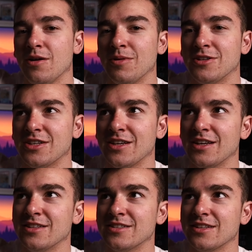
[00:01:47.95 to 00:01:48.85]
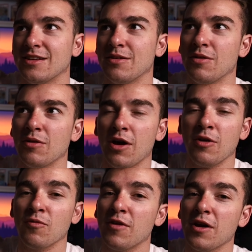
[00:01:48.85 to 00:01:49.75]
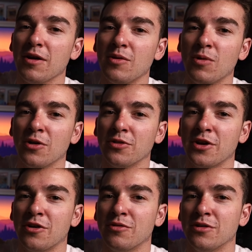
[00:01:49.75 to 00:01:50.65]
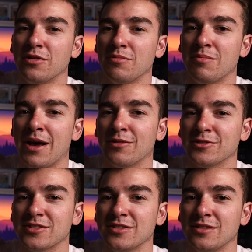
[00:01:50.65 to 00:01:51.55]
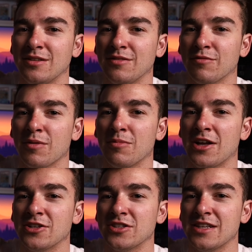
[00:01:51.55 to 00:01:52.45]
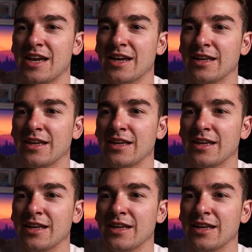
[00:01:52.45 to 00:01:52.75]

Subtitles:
which is a very well-known mouse from Logitech.